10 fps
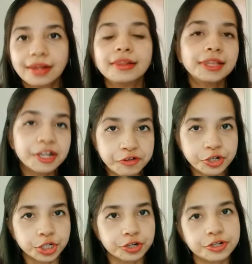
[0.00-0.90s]

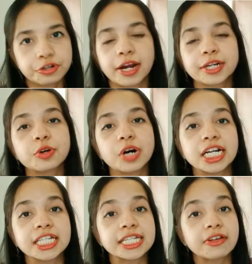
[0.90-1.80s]
Literature tried to
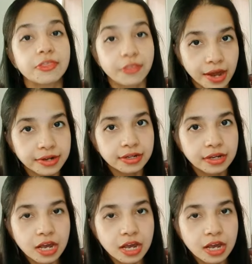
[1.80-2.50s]
answer that.